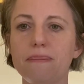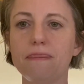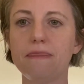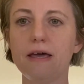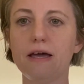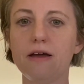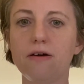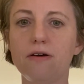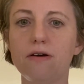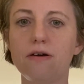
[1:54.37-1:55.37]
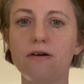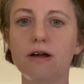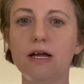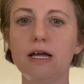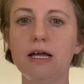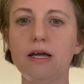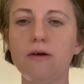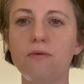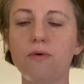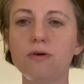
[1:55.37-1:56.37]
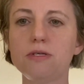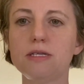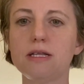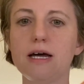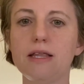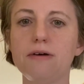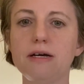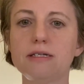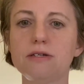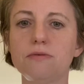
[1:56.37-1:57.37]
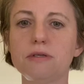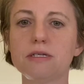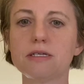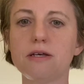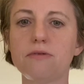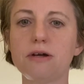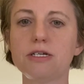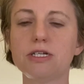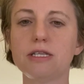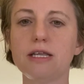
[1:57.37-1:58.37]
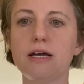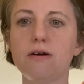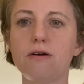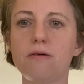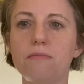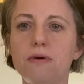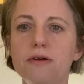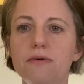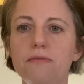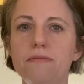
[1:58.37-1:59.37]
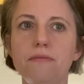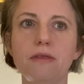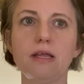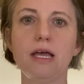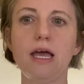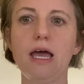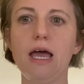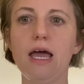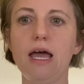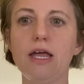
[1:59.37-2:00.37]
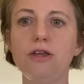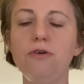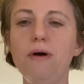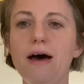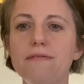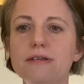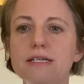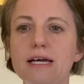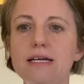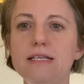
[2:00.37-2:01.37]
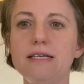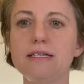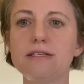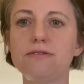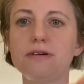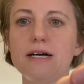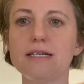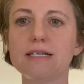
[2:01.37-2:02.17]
They are worse than that. I could deal with discoloration. They are brittle. And you have to take these little guys